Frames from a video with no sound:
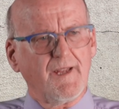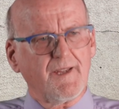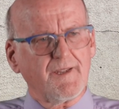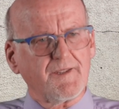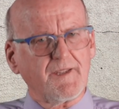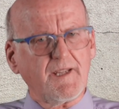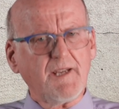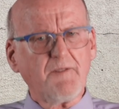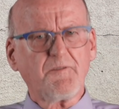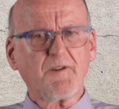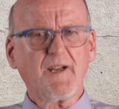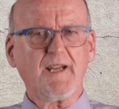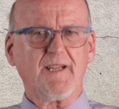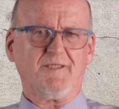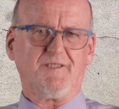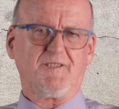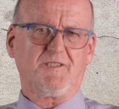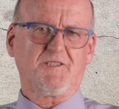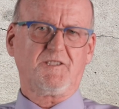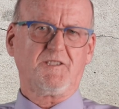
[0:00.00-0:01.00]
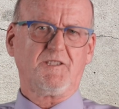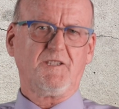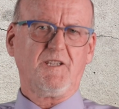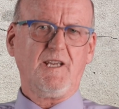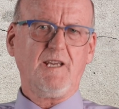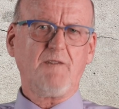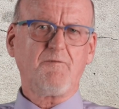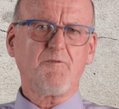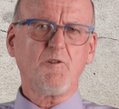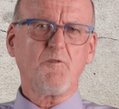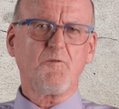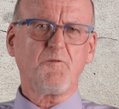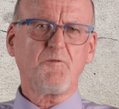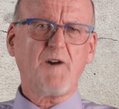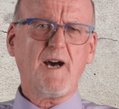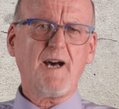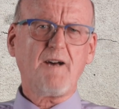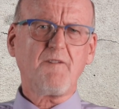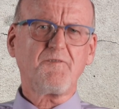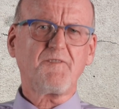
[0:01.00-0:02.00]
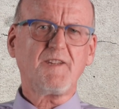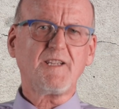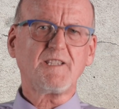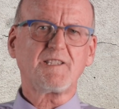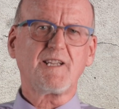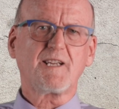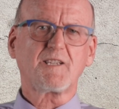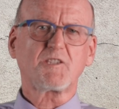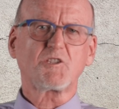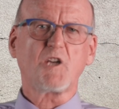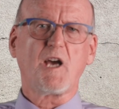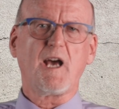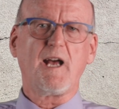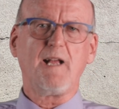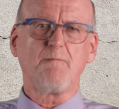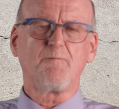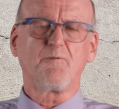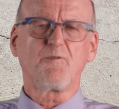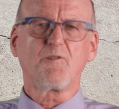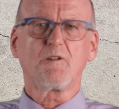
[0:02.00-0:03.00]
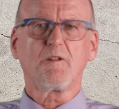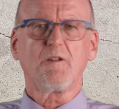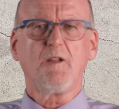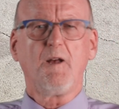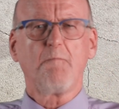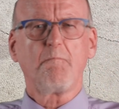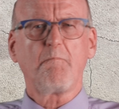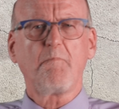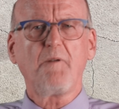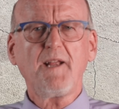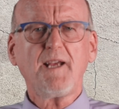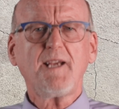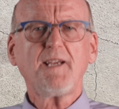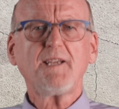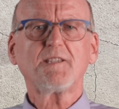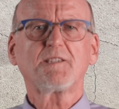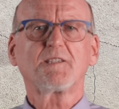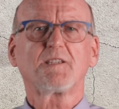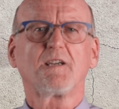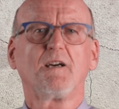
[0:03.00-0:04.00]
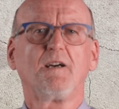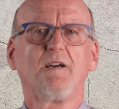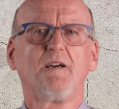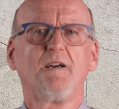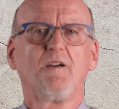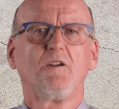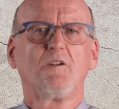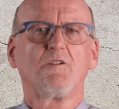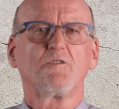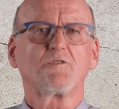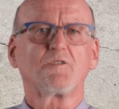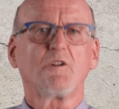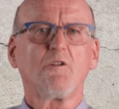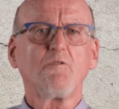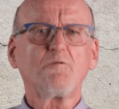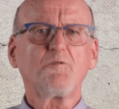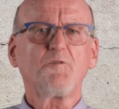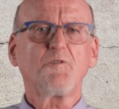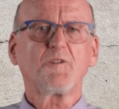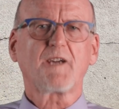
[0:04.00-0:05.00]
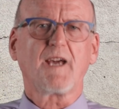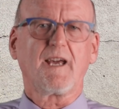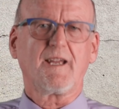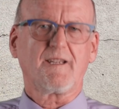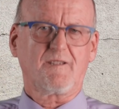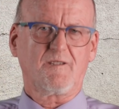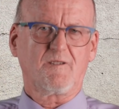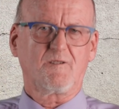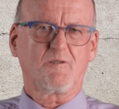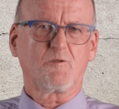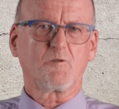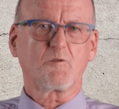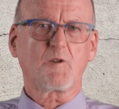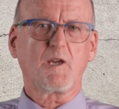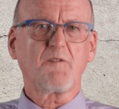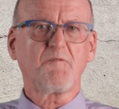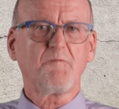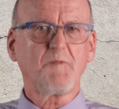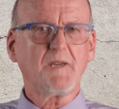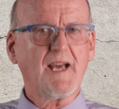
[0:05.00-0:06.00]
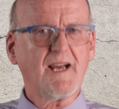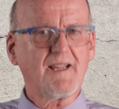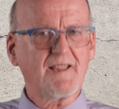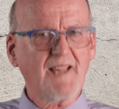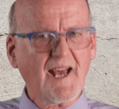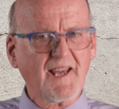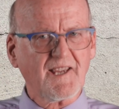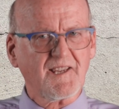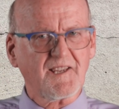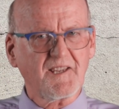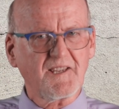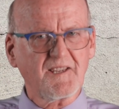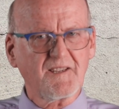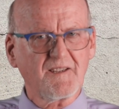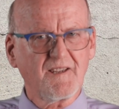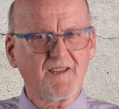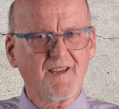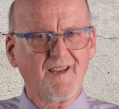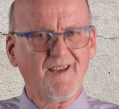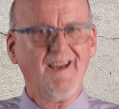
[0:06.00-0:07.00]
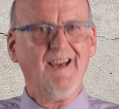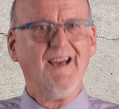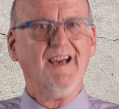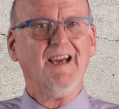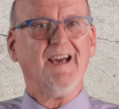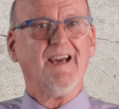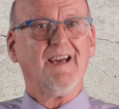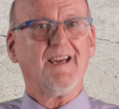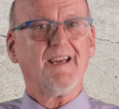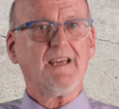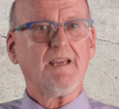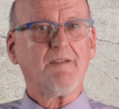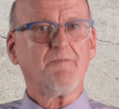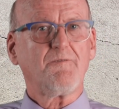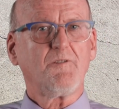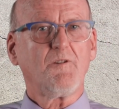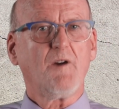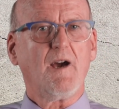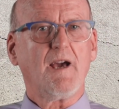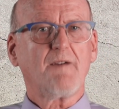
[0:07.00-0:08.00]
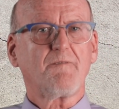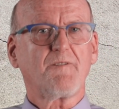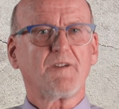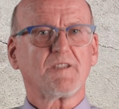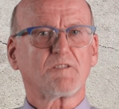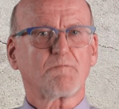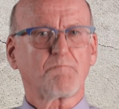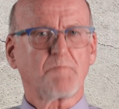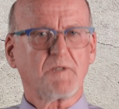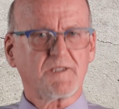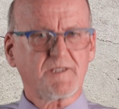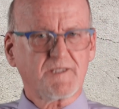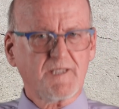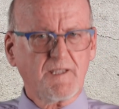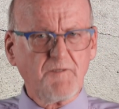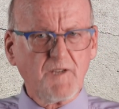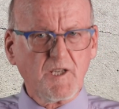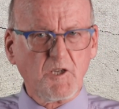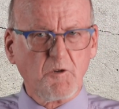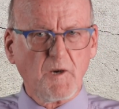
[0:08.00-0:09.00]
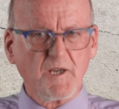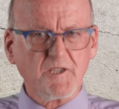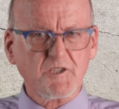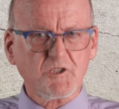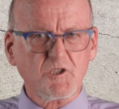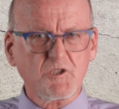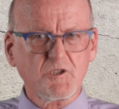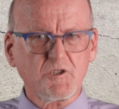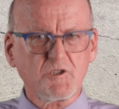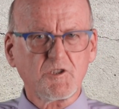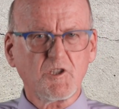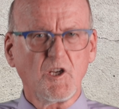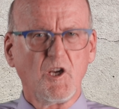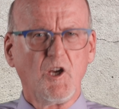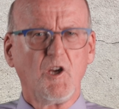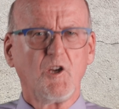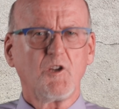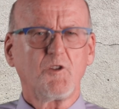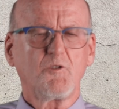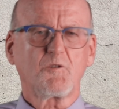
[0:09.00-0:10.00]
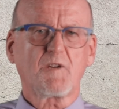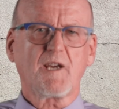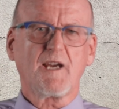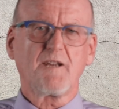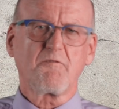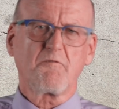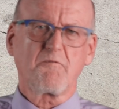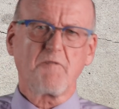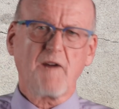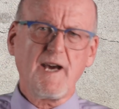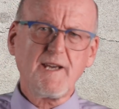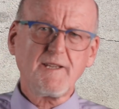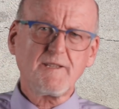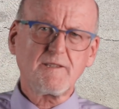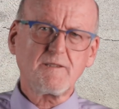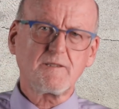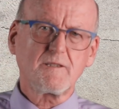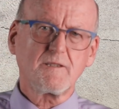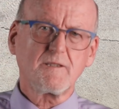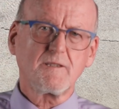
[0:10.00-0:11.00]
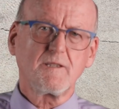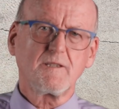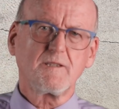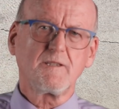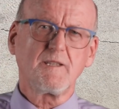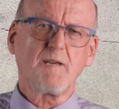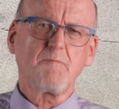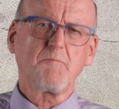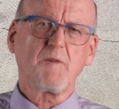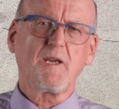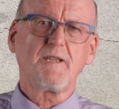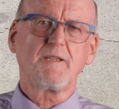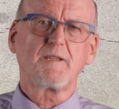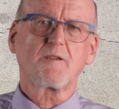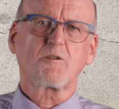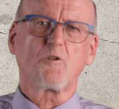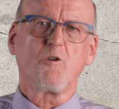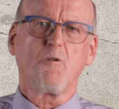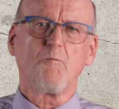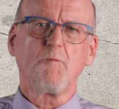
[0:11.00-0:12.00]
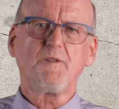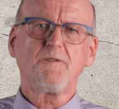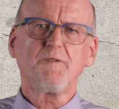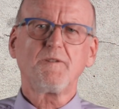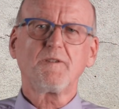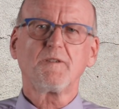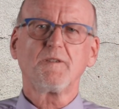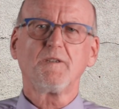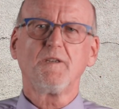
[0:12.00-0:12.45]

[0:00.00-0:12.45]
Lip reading: Dear friends, if you found this lecture helpful, please don't forget to give me a like. If you have specific questions, you can write them in the comment